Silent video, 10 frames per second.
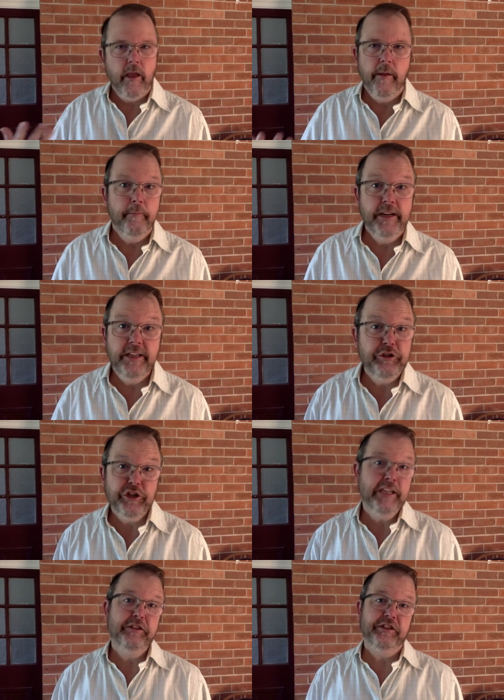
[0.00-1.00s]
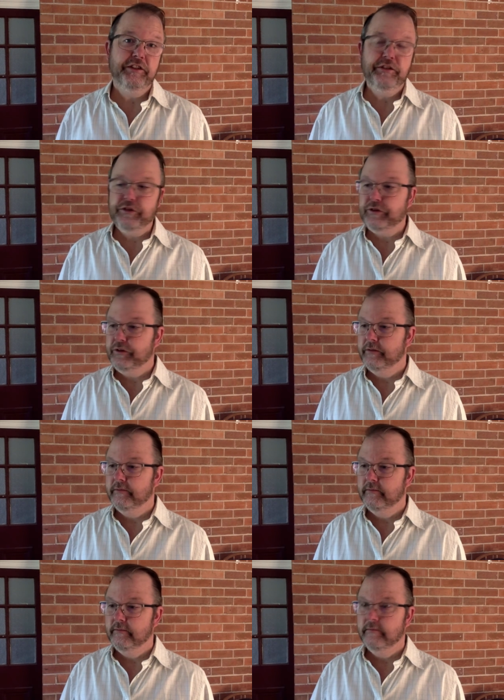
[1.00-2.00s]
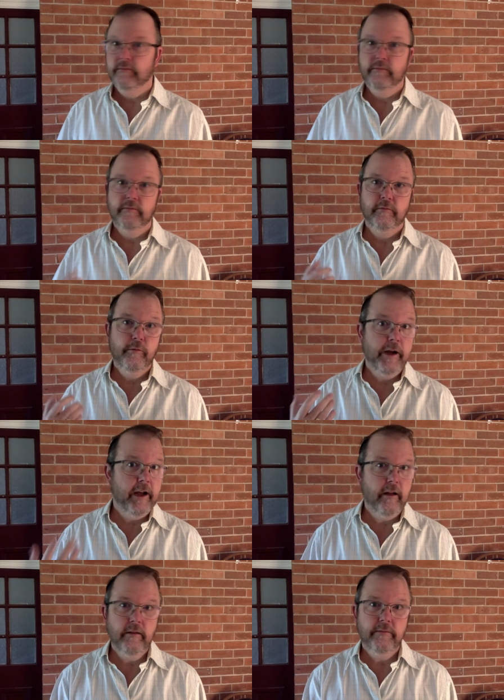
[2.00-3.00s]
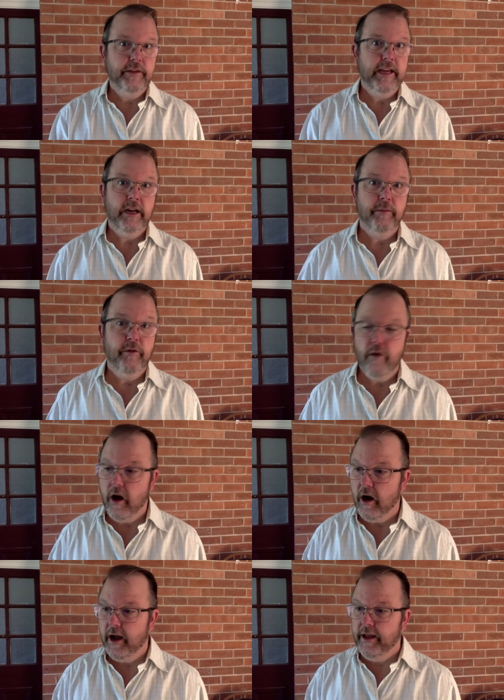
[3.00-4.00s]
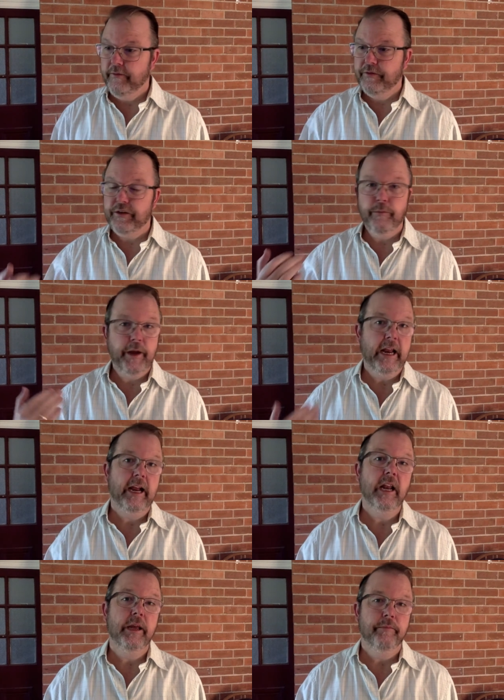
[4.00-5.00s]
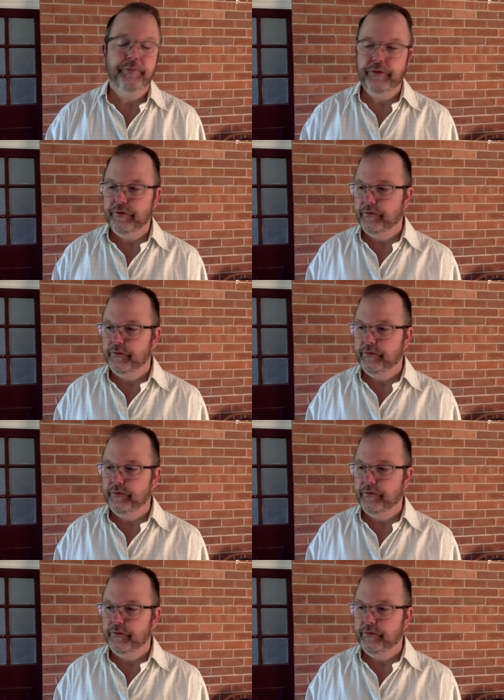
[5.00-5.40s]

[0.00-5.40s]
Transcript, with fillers: But in Jesus, well, the kingdom arrives and we get a glimpse.